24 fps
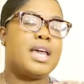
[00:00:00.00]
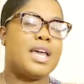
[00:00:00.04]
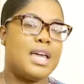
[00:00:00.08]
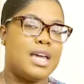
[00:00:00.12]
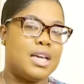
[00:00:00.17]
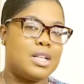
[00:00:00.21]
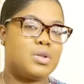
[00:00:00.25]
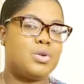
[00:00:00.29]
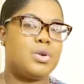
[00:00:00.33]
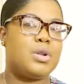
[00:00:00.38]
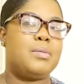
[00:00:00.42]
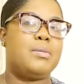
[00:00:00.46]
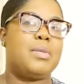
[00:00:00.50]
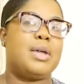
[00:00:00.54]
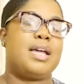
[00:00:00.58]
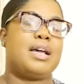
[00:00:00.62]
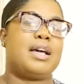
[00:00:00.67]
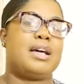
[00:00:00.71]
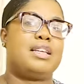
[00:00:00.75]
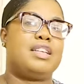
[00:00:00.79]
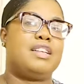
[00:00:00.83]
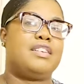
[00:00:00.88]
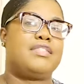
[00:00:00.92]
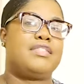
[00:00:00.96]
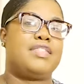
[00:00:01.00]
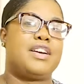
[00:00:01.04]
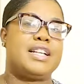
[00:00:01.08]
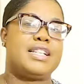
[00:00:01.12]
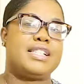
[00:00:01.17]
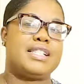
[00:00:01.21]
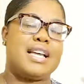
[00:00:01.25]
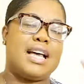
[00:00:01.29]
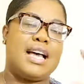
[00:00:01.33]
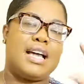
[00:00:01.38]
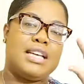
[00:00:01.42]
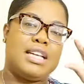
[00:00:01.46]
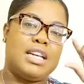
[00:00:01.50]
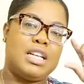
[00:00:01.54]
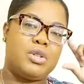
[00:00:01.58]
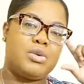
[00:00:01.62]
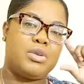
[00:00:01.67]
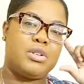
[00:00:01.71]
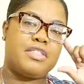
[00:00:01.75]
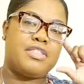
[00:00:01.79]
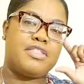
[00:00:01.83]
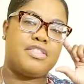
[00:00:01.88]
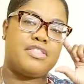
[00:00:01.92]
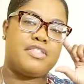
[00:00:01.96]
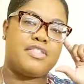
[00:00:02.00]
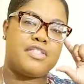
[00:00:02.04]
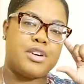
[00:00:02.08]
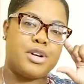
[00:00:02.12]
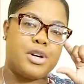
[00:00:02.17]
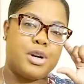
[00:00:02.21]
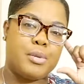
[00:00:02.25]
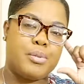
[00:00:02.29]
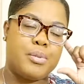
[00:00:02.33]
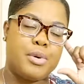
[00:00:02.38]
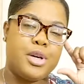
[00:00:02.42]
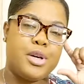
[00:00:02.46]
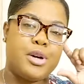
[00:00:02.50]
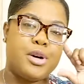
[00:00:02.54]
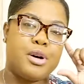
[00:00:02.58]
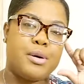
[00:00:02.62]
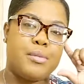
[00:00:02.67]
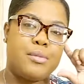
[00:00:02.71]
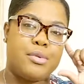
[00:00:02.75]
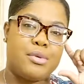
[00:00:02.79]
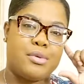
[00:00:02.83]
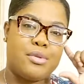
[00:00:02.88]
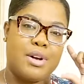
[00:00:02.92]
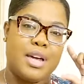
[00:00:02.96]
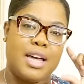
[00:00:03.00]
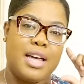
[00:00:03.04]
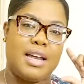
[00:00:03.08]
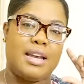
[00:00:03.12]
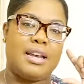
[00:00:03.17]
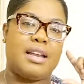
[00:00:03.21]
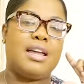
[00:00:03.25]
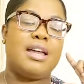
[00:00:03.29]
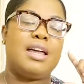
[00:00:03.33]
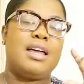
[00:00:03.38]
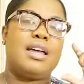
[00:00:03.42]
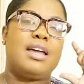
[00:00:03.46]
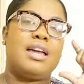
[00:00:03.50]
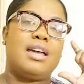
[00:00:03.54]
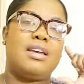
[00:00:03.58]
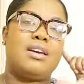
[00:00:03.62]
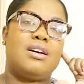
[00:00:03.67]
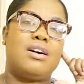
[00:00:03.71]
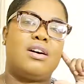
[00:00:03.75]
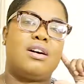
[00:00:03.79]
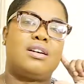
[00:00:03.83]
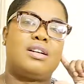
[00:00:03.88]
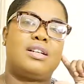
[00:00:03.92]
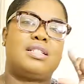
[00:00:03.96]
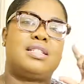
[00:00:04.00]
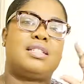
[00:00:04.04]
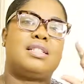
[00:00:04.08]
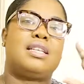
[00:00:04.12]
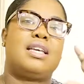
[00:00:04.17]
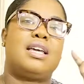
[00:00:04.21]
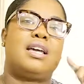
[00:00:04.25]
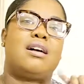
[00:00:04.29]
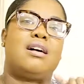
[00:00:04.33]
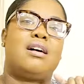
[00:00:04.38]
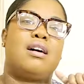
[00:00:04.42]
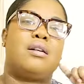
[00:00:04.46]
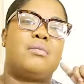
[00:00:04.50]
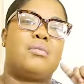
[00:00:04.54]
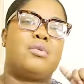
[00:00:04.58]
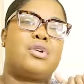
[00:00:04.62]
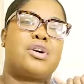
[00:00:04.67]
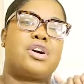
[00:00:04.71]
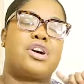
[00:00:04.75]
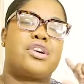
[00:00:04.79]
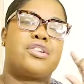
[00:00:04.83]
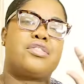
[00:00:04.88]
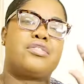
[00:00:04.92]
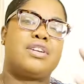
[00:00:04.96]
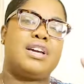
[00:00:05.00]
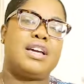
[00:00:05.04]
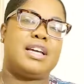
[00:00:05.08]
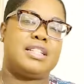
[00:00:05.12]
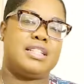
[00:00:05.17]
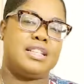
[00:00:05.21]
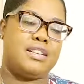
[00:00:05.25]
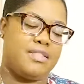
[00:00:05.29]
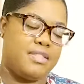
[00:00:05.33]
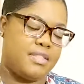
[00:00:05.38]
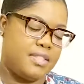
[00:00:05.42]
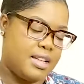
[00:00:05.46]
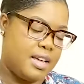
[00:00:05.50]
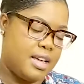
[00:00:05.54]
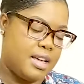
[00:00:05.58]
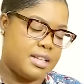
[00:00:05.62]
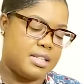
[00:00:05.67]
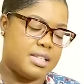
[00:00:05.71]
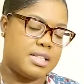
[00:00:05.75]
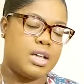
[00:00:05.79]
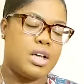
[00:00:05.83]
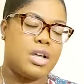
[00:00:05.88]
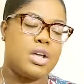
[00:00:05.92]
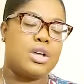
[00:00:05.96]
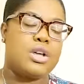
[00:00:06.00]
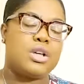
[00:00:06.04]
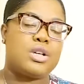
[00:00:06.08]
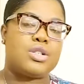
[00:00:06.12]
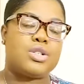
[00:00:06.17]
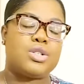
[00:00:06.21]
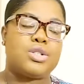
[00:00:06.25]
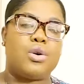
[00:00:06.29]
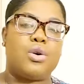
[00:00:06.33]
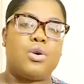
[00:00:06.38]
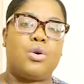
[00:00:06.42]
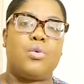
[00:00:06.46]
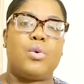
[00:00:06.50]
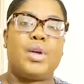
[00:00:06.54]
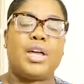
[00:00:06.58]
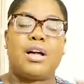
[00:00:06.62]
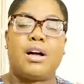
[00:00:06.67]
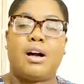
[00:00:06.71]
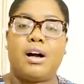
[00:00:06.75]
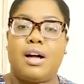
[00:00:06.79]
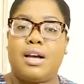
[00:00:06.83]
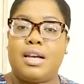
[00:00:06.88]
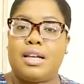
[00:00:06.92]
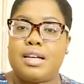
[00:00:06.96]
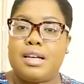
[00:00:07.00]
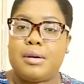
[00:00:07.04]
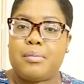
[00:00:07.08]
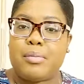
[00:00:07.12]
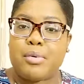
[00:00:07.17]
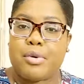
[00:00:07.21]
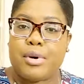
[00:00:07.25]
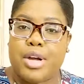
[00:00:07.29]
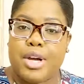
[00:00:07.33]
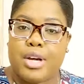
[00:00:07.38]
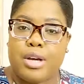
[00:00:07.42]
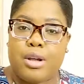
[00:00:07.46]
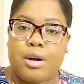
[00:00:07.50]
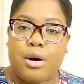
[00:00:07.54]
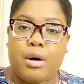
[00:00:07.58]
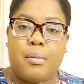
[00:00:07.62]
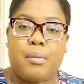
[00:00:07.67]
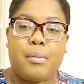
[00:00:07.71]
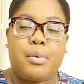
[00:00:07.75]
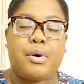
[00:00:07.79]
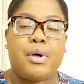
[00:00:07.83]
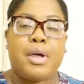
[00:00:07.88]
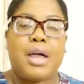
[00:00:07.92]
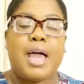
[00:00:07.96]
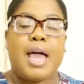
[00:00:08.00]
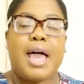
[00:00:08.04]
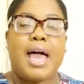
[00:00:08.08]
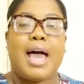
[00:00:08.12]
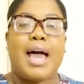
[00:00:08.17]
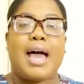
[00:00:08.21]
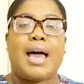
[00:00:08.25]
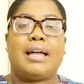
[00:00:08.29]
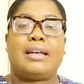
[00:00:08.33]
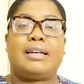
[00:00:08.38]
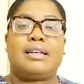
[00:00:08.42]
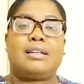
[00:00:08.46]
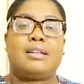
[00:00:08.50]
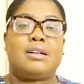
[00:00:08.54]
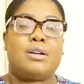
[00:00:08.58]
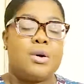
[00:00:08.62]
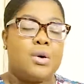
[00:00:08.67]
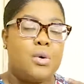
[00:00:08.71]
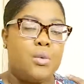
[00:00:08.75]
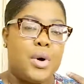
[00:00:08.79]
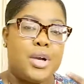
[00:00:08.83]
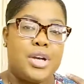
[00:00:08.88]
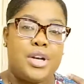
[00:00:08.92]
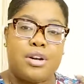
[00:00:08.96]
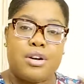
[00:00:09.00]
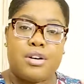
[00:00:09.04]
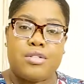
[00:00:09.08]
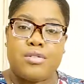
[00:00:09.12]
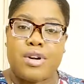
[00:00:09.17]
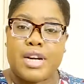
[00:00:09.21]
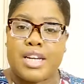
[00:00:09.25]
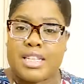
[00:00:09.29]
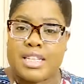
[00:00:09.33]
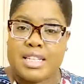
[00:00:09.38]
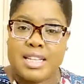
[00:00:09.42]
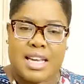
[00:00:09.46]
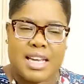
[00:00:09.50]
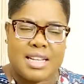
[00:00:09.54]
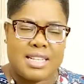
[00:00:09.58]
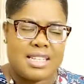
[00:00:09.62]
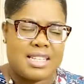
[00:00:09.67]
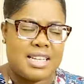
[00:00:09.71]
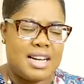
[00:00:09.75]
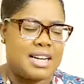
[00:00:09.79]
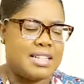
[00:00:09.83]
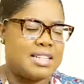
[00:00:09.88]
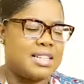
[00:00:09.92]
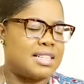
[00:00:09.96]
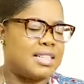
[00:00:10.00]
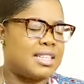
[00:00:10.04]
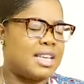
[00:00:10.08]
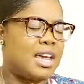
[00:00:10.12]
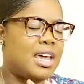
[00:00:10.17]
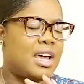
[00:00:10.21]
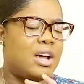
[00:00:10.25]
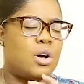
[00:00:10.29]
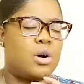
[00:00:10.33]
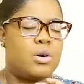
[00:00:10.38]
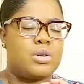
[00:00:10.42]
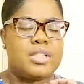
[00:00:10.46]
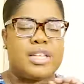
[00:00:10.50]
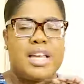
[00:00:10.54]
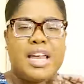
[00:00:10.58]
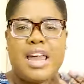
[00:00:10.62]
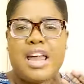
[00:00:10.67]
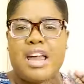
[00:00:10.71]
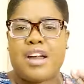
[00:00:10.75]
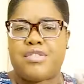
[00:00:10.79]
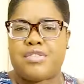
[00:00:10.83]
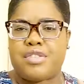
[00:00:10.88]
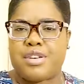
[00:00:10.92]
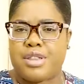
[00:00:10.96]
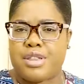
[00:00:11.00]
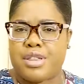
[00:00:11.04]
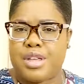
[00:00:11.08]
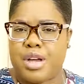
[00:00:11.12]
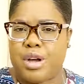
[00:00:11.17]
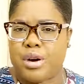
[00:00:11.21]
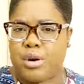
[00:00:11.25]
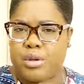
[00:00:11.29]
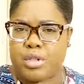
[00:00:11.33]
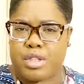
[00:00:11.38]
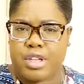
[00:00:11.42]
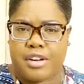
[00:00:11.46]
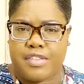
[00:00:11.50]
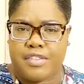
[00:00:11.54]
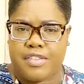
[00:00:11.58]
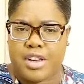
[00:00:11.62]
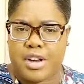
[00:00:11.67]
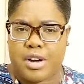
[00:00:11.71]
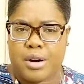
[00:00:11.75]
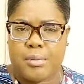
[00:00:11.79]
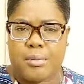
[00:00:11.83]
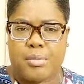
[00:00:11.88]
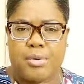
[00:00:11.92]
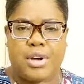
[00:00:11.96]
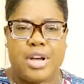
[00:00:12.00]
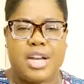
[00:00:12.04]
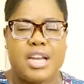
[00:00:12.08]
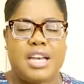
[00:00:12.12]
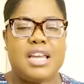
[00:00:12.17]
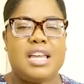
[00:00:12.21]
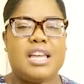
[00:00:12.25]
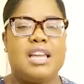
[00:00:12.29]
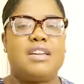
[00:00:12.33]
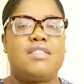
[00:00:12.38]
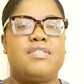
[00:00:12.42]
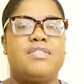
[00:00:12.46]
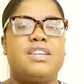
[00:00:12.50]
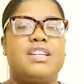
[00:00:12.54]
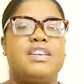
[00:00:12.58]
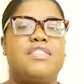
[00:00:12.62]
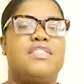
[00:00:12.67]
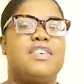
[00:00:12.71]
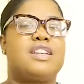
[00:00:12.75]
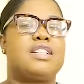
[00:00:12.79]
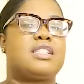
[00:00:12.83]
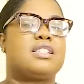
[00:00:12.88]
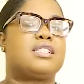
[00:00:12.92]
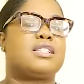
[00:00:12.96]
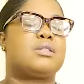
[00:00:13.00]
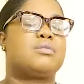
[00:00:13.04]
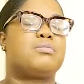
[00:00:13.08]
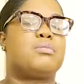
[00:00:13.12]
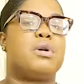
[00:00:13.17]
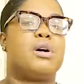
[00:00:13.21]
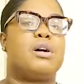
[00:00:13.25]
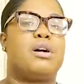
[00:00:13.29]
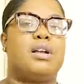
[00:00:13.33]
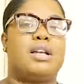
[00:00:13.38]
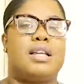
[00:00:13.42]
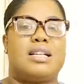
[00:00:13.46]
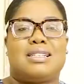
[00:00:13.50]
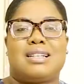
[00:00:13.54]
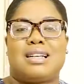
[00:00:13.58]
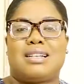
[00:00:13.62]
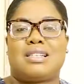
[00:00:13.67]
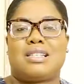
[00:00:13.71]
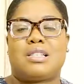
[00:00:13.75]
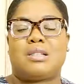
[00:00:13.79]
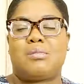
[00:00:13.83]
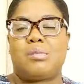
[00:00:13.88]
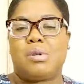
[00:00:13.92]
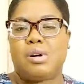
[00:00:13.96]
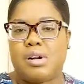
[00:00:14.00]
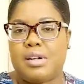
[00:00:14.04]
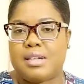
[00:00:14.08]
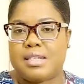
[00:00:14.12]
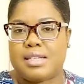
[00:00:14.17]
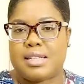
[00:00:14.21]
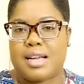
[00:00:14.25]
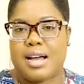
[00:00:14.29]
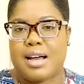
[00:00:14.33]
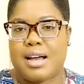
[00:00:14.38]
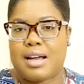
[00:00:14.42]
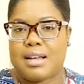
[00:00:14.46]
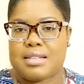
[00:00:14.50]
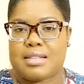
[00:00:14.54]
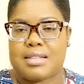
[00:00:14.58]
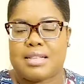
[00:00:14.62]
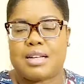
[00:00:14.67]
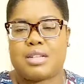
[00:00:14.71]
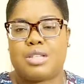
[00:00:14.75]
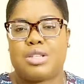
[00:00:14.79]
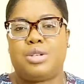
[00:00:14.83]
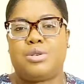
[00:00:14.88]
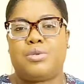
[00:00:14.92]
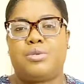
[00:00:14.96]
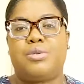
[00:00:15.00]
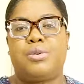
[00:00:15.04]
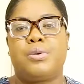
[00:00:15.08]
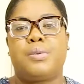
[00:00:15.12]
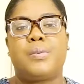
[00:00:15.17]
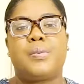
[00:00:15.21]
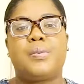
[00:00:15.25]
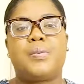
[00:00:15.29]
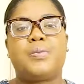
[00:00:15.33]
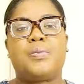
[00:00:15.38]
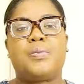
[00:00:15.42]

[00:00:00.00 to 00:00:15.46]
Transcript: it will make a difference, and it will free up your brain in order to take on more creative things. So we call it the brain dump. And when you're ready to get started, take out everything out of your brain, even if it's small. It's a small task that you